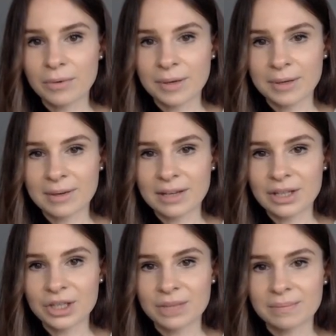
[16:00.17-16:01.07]

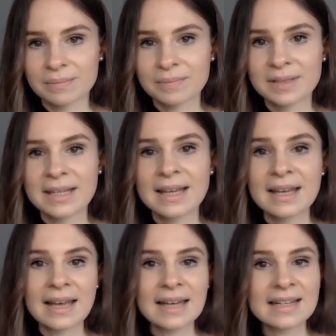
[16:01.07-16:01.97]
regulation.
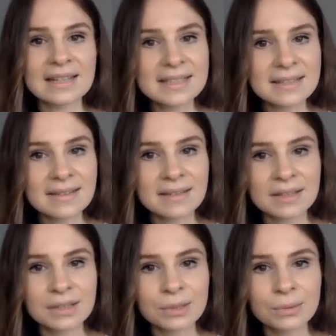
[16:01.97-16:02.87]
At least in the
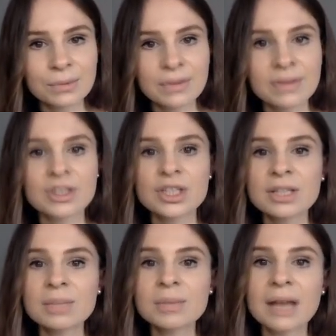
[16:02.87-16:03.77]
EU, the
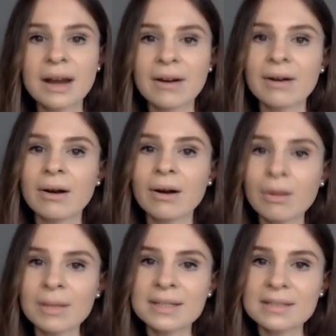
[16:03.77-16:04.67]
GDPR
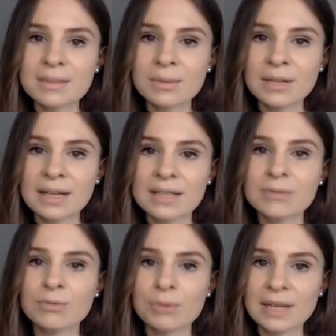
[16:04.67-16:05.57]
already stipulates
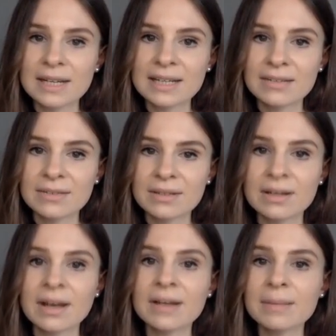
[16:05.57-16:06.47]
freely given,
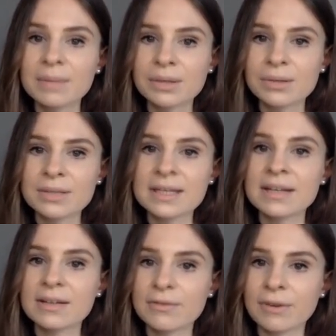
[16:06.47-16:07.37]
unambiguous
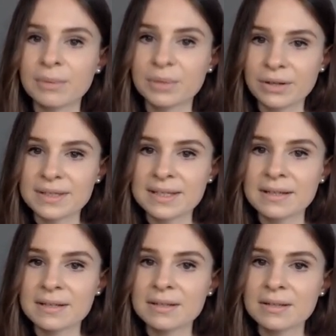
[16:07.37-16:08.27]
and informed
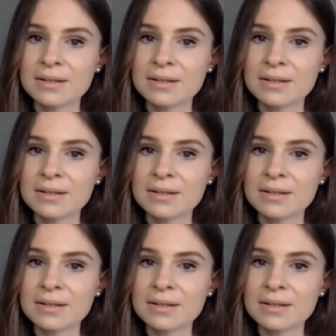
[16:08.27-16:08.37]
consent.